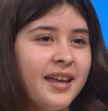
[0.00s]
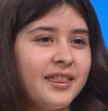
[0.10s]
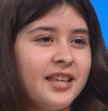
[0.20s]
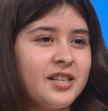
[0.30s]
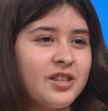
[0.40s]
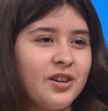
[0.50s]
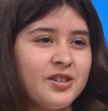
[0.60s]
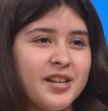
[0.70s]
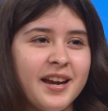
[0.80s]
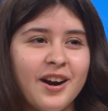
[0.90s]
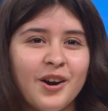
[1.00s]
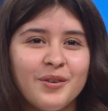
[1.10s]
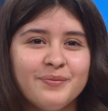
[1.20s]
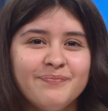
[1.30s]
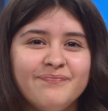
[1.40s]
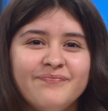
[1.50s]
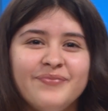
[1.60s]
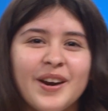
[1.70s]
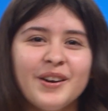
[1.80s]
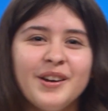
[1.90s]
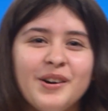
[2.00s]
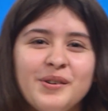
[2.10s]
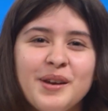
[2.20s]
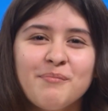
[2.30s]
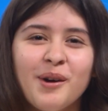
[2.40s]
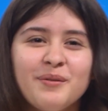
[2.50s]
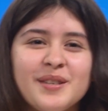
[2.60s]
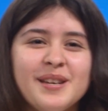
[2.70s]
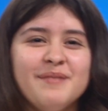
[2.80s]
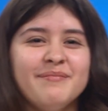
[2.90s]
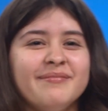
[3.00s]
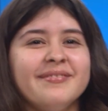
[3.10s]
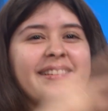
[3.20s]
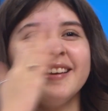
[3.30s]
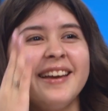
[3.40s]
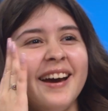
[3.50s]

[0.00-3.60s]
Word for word: This Thursday, our very own improv okay. team okay.